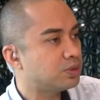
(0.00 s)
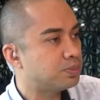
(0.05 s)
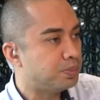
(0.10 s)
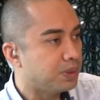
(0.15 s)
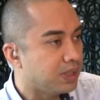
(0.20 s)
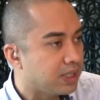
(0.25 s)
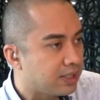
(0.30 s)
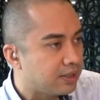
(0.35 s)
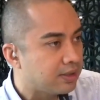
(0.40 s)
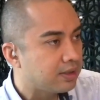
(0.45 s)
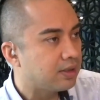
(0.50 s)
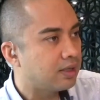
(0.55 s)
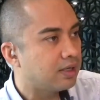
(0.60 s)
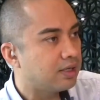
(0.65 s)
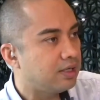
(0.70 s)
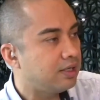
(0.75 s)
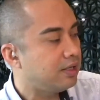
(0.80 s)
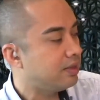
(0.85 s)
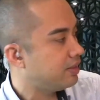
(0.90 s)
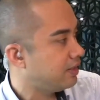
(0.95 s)
been a
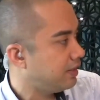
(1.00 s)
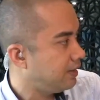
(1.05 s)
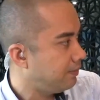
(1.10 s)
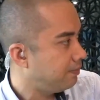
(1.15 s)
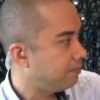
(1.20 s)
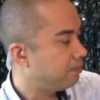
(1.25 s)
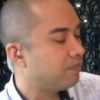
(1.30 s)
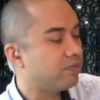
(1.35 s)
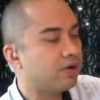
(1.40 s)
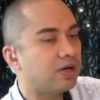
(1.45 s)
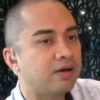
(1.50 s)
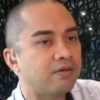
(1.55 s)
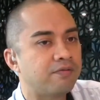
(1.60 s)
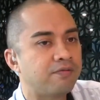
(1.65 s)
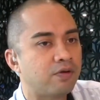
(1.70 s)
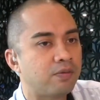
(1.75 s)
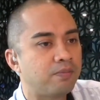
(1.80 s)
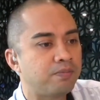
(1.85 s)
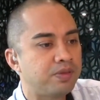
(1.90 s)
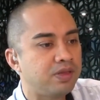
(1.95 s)
key theme uh,
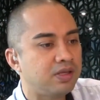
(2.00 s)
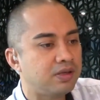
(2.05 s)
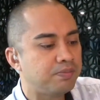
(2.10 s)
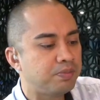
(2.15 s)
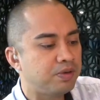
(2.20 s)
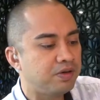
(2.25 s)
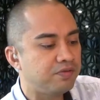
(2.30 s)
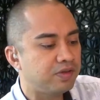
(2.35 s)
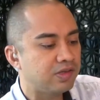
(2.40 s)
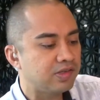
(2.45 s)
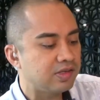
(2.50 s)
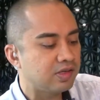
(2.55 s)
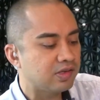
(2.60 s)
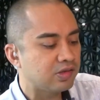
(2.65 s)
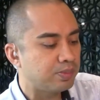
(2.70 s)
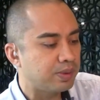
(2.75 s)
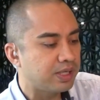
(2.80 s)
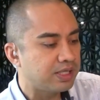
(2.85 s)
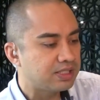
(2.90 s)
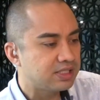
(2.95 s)
exactly, from yeah. the previous
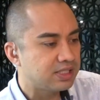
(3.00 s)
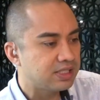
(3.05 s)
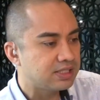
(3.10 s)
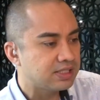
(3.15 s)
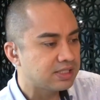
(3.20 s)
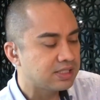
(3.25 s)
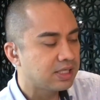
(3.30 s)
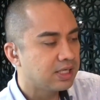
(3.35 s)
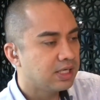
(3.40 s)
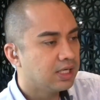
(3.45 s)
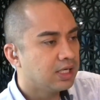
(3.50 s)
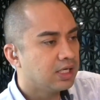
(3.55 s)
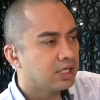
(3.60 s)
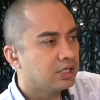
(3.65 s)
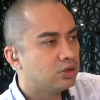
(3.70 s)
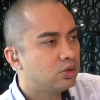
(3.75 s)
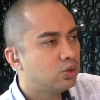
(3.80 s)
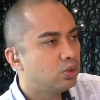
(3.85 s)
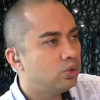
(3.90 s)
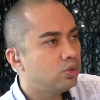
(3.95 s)
year's budgets.
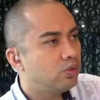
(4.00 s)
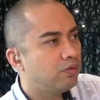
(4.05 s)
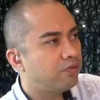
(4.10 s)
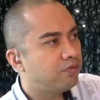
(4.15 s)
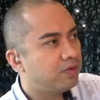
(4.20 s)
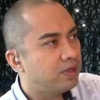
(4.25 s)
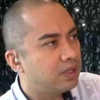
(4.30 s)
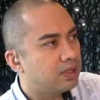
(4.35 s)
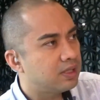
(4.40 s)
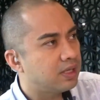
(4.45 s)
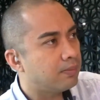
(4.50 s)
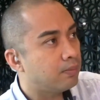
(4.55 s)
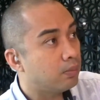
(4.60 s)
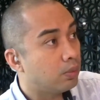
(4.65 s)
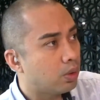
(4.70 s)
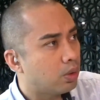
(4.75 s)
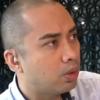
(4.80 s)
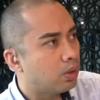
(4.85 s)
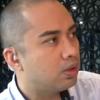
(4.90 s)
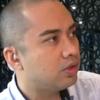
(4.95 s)
Do you feel that
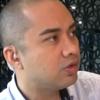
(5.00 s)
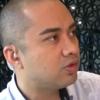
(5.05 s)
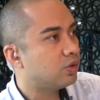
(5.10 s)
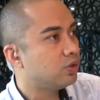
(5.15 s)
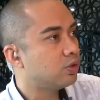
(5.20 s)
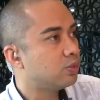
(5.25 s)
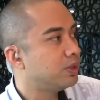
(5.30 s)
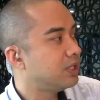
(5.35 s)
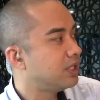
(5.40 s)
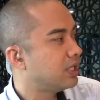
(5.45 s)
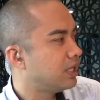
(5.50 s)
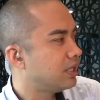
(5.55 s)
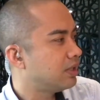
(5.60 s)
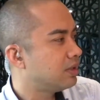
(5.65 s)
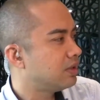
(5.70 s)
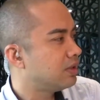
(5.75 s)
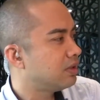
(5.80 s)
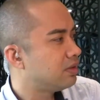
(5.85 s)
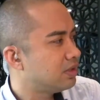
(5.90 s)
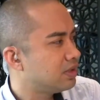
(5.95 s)
more is going to be
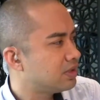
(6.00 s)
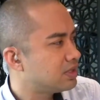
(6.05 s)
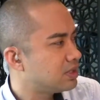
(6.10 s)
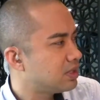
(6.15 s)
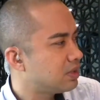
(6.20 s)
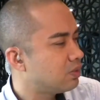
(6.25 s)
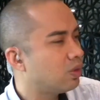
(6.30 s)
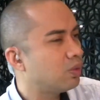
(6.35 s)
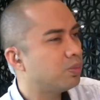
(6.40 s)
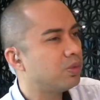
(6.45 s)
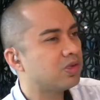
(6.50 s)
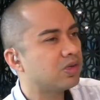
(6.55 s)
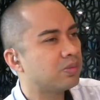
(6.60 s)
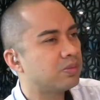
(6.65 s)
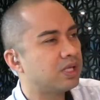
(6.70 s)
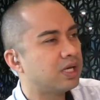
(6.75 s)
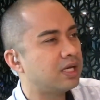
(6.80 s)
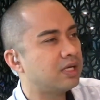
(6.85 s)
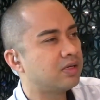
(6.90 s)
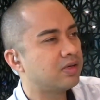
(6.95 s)
done this year? What will be some
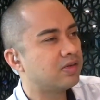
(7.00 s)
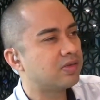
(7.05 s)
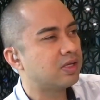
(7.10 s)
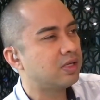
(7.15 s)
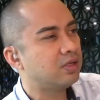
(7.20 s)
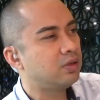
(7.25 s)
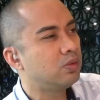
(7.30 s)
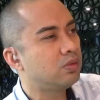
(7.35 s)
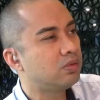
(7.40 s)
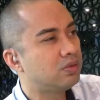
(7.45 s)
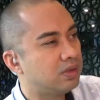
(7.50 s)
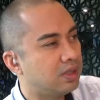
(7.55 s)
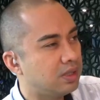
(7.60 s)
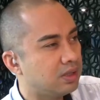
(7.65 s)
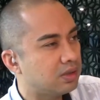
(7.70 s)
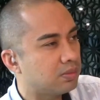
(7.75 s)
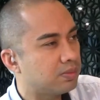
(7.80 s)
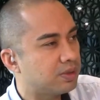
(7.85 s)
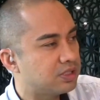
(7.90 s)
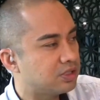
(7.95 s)
of the ideas that you
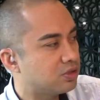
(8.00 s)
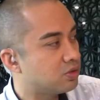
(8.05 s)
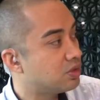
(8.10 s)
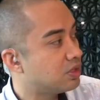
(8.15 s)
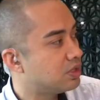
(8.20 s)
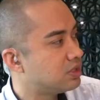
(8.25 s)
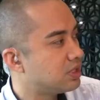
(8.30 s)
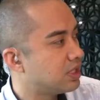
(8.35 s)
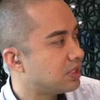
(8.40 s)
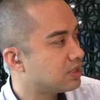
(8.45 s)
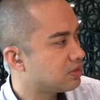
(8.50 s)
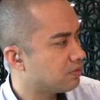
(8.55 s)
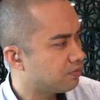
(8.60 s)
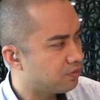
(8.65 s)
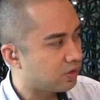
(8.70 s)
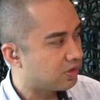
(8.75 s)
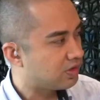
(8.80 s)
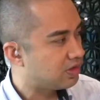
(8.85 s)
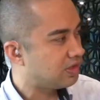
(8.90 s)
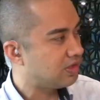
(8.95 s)
think the budget is going to address? Of
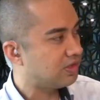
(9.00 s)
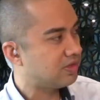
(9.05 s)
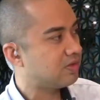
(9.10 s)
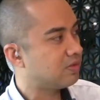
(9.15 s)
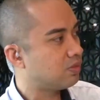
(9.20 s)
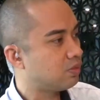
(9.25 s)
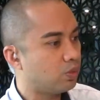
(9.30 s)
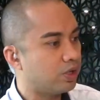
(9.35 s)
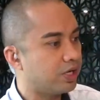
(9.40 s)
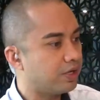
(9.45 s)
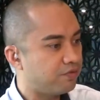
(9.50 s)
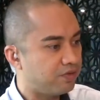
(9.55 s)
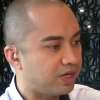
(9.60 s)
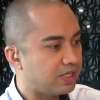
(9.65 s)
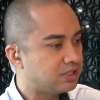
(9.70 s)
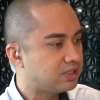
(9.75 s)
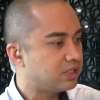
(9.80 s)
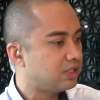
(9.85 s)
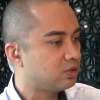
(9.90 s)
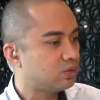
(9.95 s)
course, this is we're
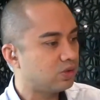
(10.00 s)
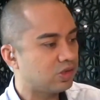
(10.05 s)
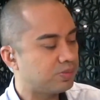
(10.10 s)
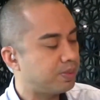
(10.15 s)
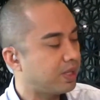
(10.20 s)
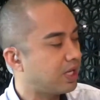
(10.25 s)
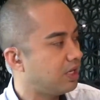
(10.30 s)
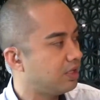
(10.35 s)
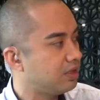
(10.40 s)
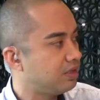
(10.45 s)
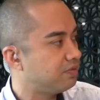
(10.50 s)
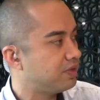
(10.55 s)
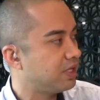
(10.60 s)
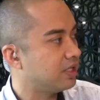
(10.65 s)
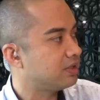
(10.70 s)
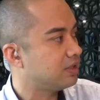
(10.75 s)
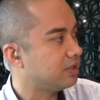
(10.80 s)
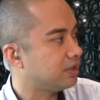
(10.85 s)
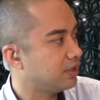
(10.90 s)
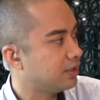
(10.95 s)
venturing towards speculative
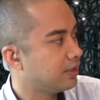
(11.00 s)
territory.